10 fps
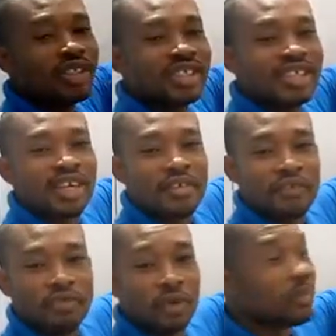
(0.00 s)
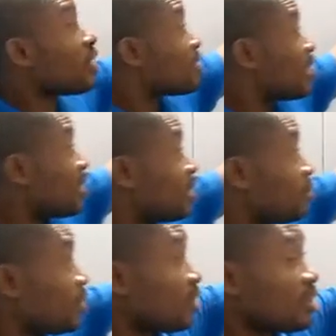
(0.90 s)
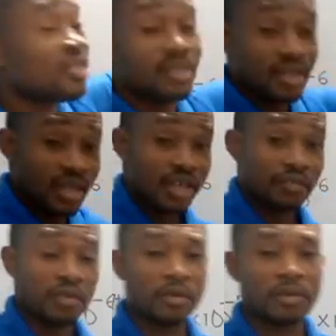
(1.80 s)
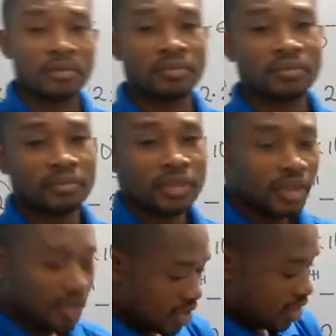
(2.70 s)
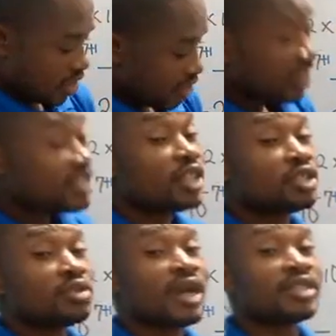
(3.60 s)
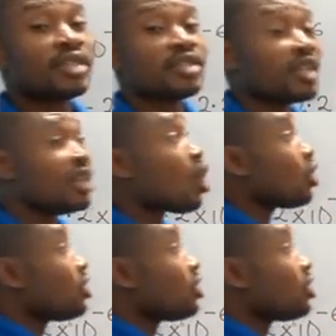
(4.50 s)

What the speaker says: ordinary form? Because that number is in standard form. If I say you should write it in